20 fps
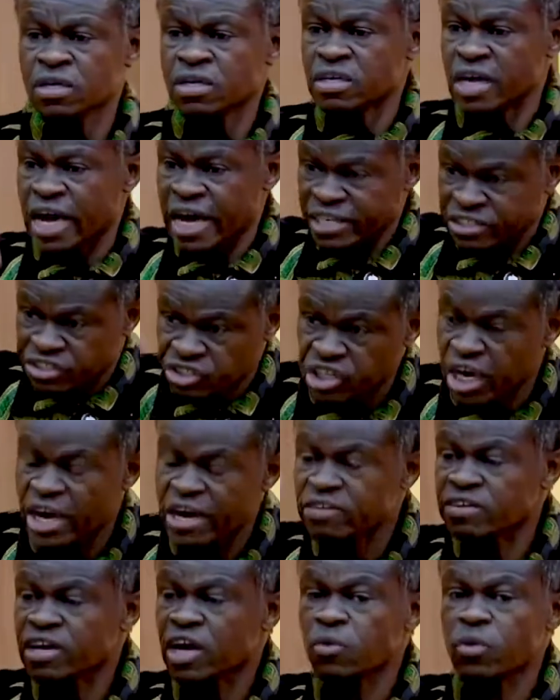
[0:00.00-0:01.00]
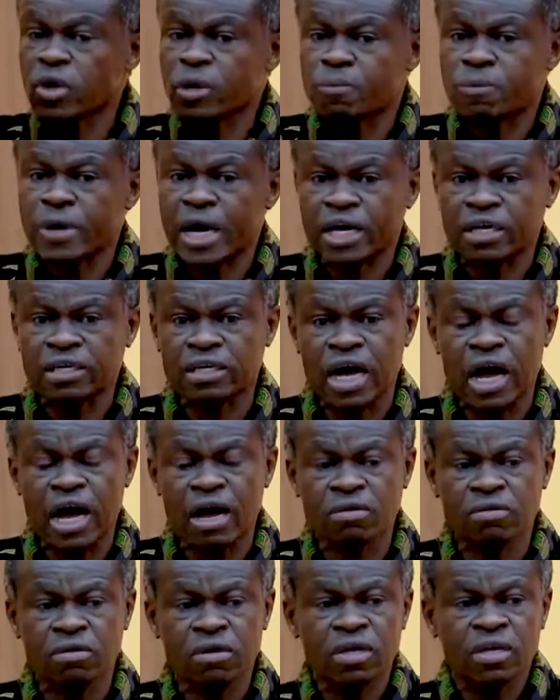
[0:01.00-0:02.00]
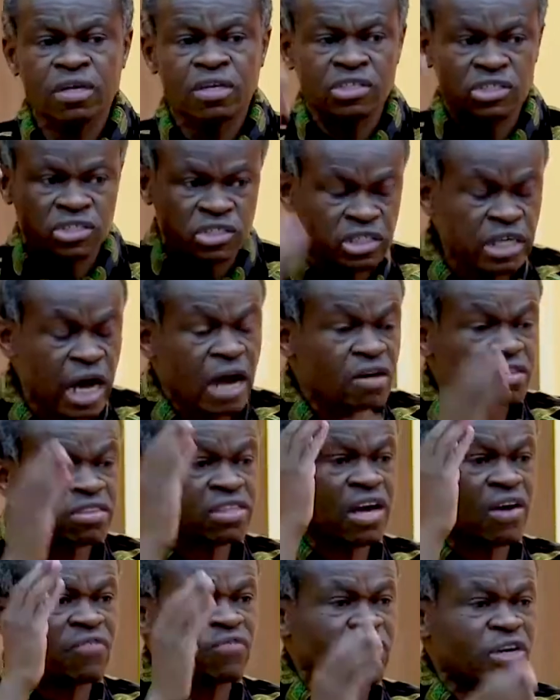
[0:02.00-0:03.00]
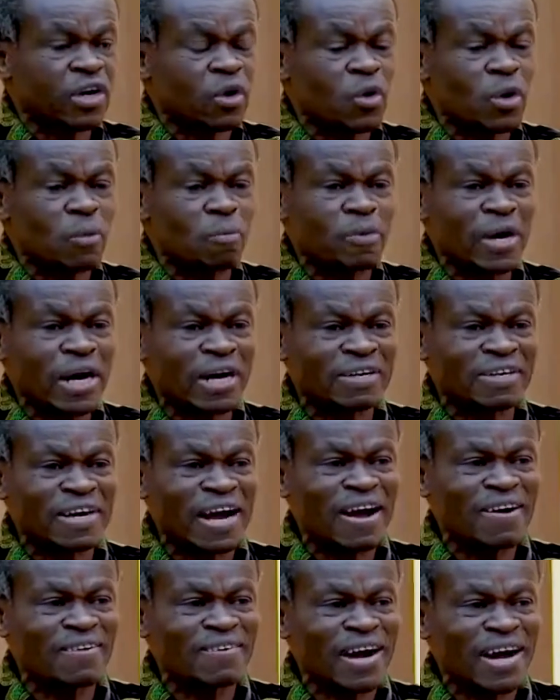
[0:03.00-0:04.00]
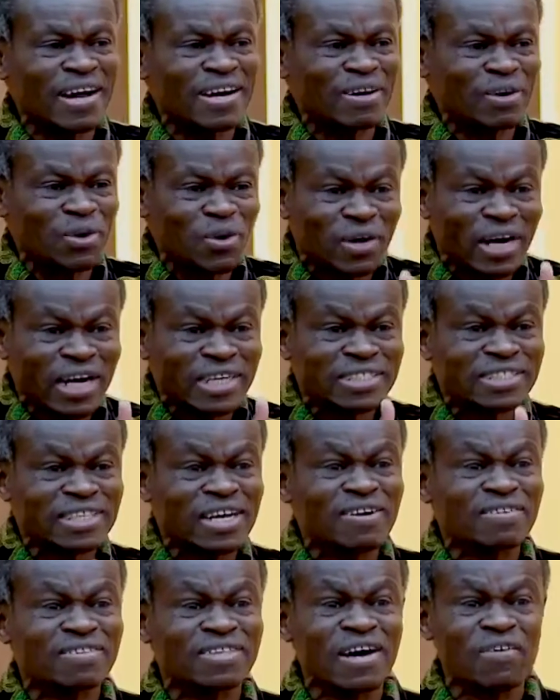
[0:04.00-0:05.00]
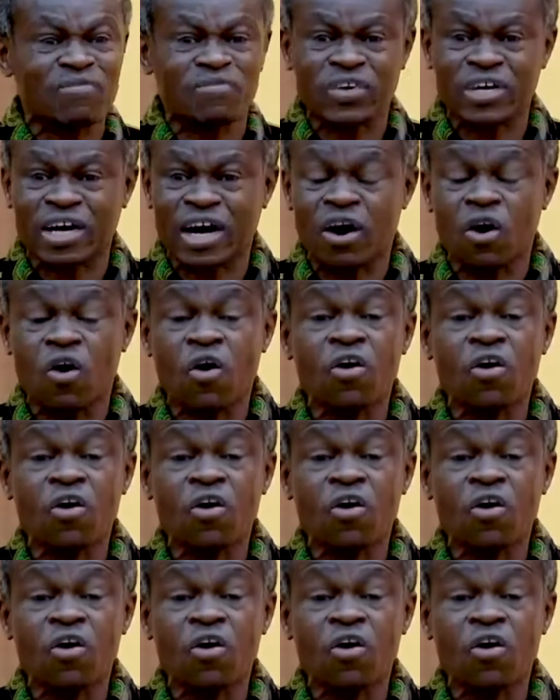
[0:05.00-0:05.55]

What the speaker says: Nigeria will break down, South Africa will break down. And look at South Africa.